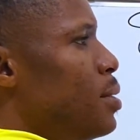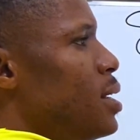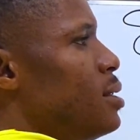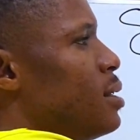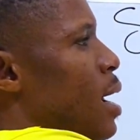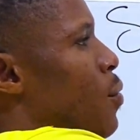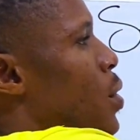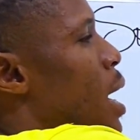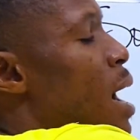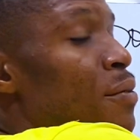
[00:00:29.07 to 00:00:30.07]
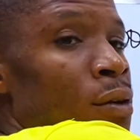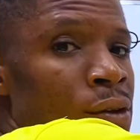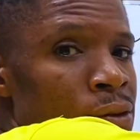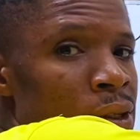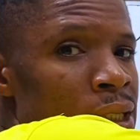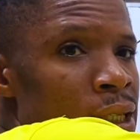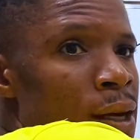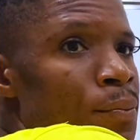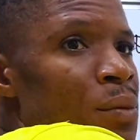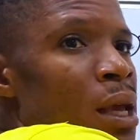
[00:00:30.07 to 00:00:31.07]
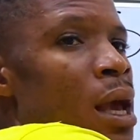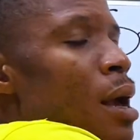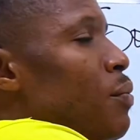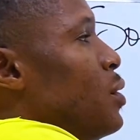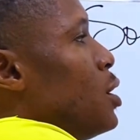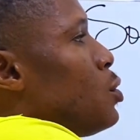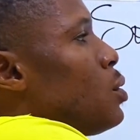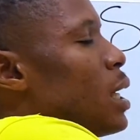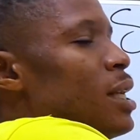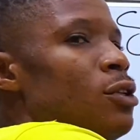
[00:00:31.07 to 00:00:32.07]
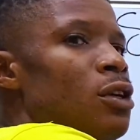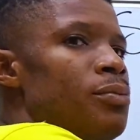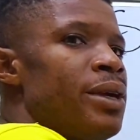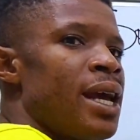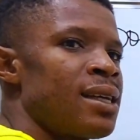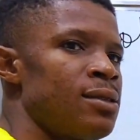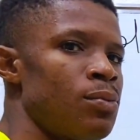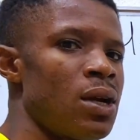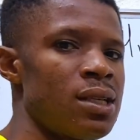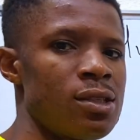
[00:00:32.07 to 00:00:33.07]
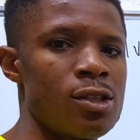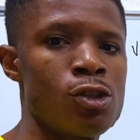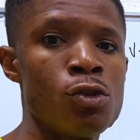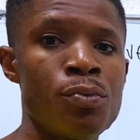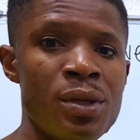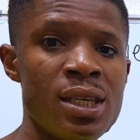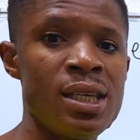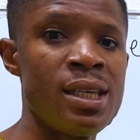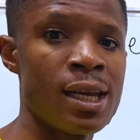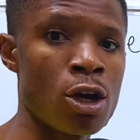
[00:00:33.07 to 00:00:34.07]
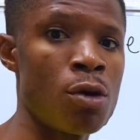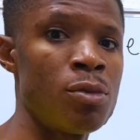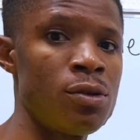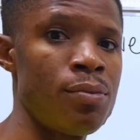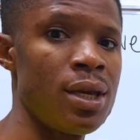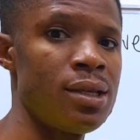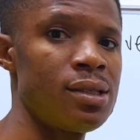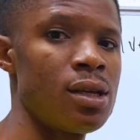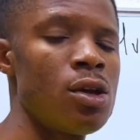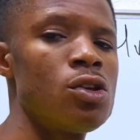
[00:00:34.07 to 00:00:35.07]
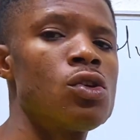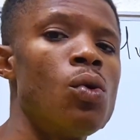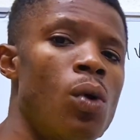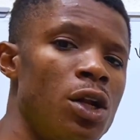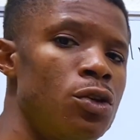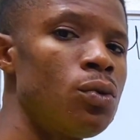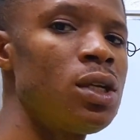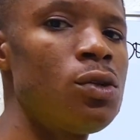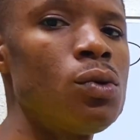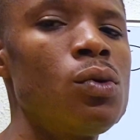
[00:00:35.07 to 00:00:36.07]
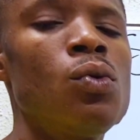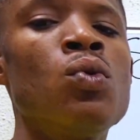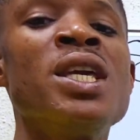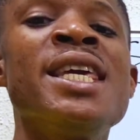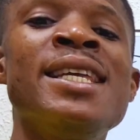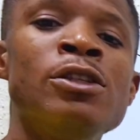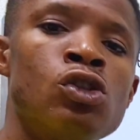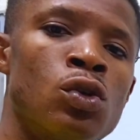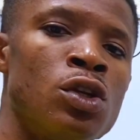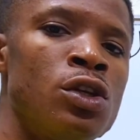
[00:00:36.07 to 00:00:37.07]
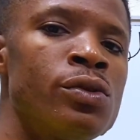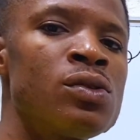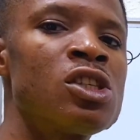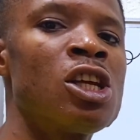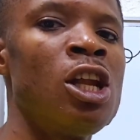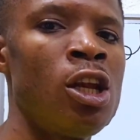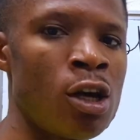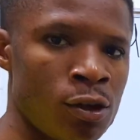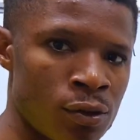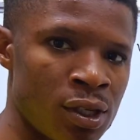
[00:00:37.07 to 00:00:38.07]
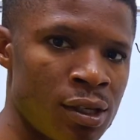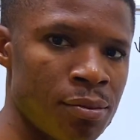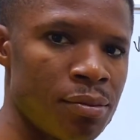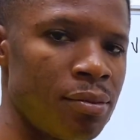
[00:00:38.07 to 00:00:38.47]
base and we have 100 here. The two cannot be expressed to be in a common base. So what do? We introduce logarithm.